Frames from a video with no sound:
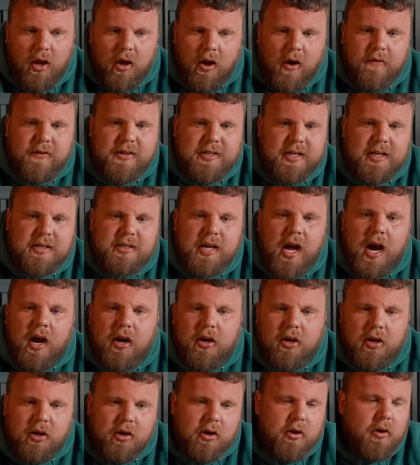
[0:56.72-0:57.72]
obviously it's
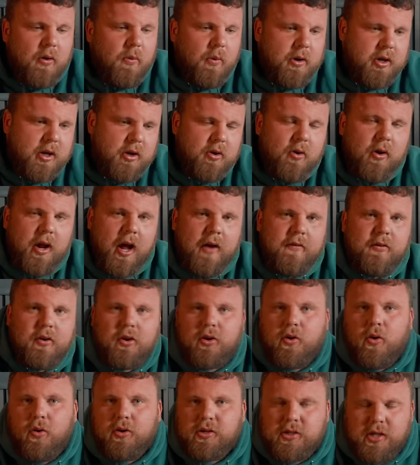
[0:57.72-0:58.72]
hard when you don't have your
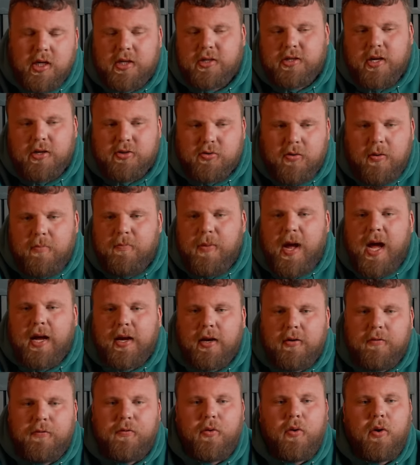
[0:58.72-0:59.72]
coach there, so I was going back
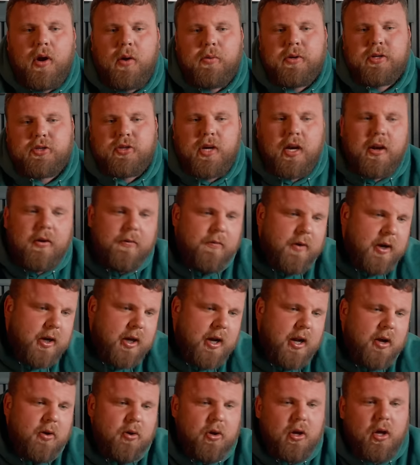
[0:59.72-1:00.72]
and forth, I was trying to
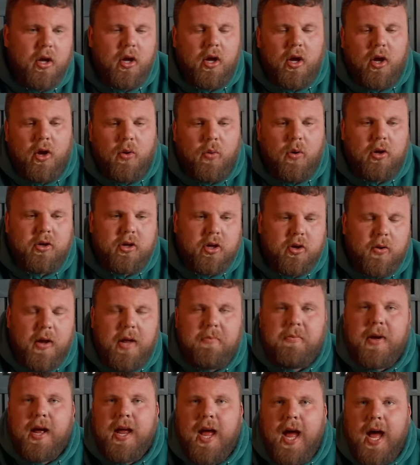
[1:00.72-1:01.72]
figure out what to do. In my